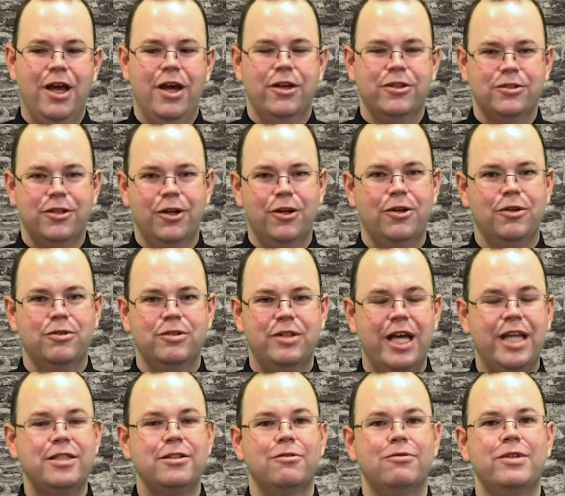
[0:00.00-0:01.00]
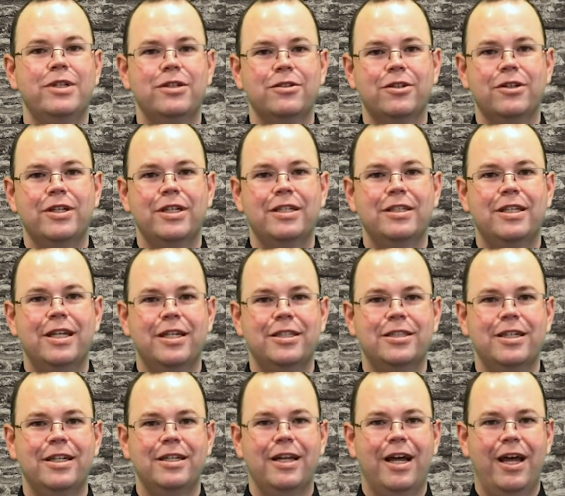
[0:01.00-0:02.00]
So that's a real good
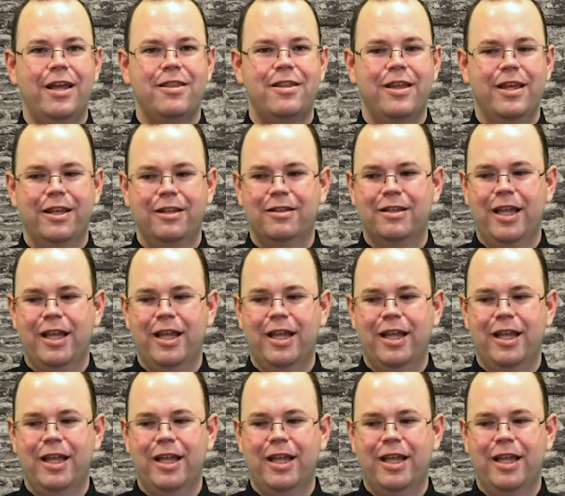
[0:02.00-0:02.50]
addition, I think,